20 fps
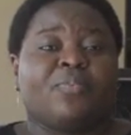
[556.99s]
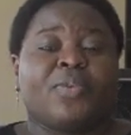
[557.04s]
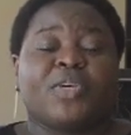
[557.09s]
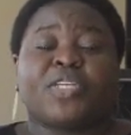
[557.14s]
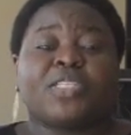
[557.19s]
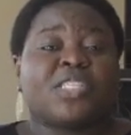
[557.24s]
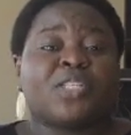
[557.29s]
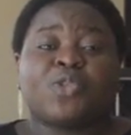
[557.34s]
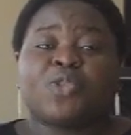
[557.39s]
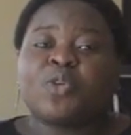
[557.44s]

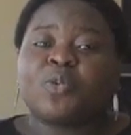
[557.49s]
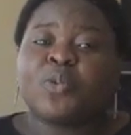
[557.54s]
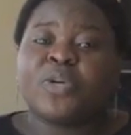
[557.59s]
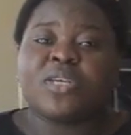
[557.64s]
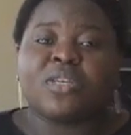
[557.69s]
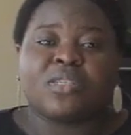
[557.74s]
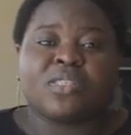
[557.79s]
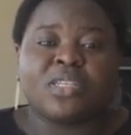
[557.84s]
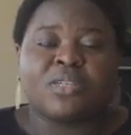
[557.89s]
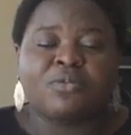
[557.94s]
Because there's no way
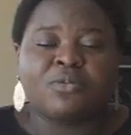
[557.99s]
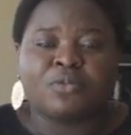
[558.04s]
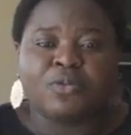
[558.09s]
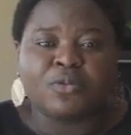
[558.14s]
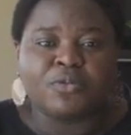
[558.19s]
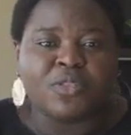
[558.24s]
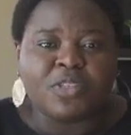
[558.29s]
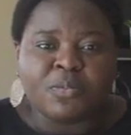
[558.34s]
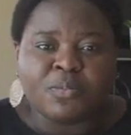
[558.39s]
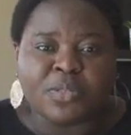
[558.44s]
you're saving
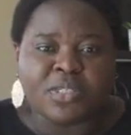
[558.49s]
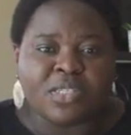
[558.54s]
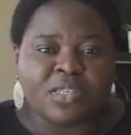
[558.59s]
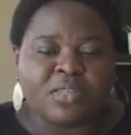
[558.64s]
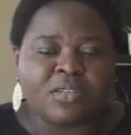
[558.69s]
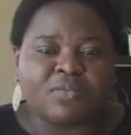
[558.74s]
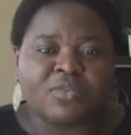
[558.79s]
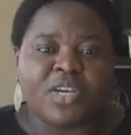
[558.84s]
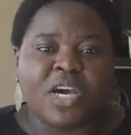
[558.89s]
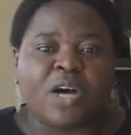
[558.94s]

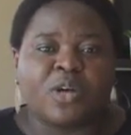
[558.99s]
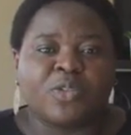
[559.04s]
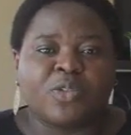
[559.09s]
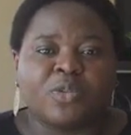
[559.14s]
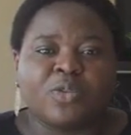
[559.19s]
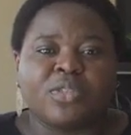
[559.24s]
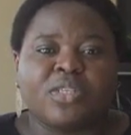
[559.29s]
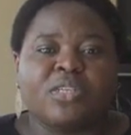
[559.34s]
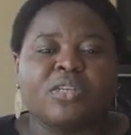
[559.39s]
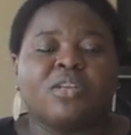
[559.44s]
15% of your
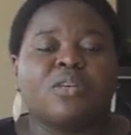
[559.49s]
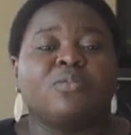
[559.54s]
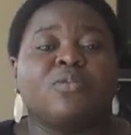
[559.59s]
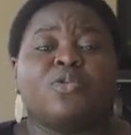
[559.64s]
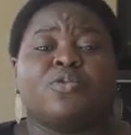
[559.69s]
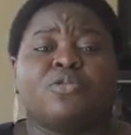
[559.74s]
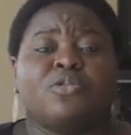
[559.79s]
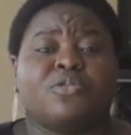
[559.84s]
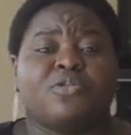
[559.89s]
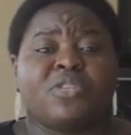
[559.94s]
household income
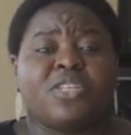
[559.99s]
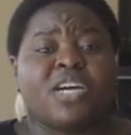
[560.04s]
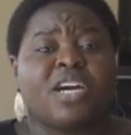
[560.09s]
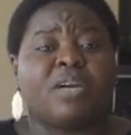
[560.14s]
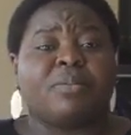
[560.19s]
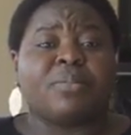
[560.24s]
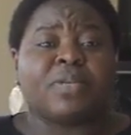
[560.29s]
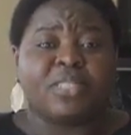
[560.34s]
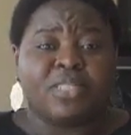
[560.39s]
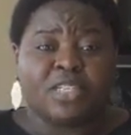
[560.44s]
towards
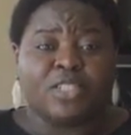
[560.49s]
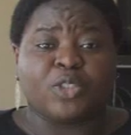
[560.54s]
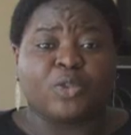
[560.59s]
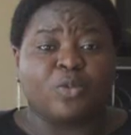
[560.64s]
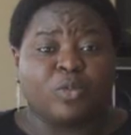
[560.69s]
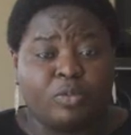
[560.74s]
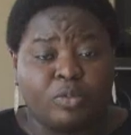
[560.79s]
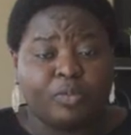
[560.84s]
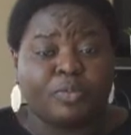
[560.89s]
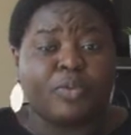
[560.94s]
retirement that you
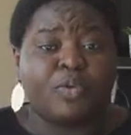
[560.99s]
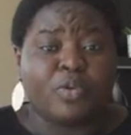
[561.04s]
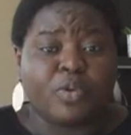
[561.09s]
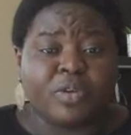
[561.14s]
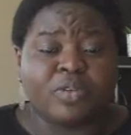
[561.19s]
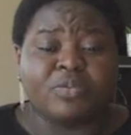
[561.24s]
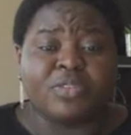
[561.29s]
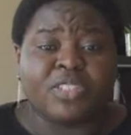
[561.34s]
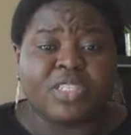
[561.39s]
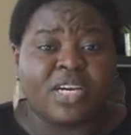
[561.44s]
would be
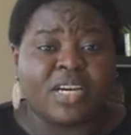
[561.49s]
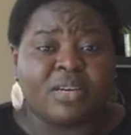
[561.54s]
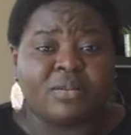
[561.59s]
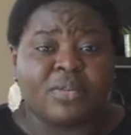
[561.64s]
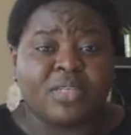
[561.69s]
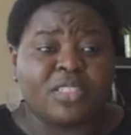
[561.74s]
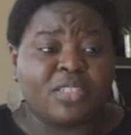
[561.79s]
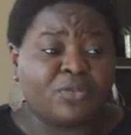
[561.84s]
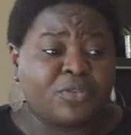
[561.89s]
poor in retirement.